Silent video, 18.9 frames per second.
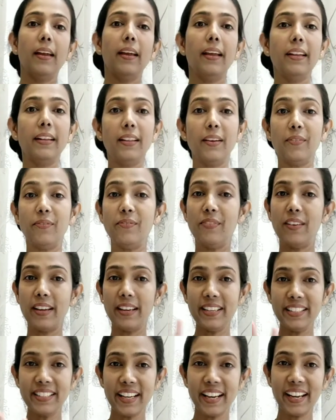In the
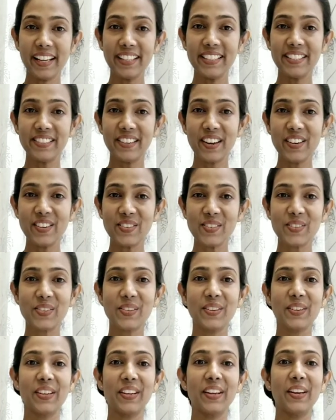very second
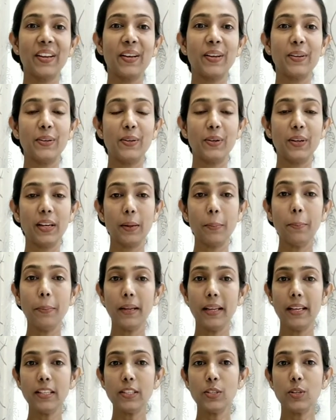stretch, you're gonna
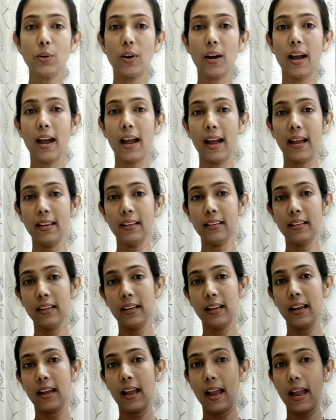place your hand
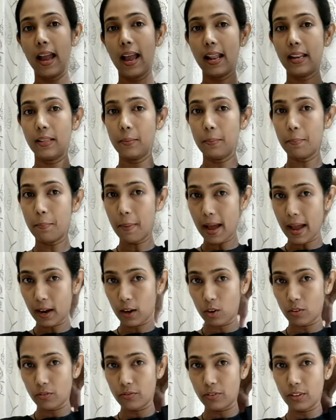at the
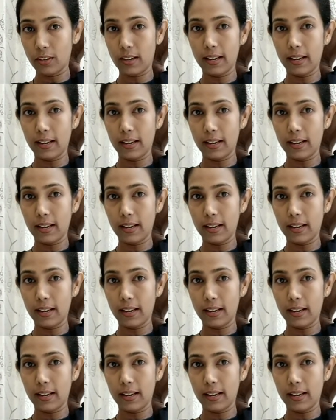back of your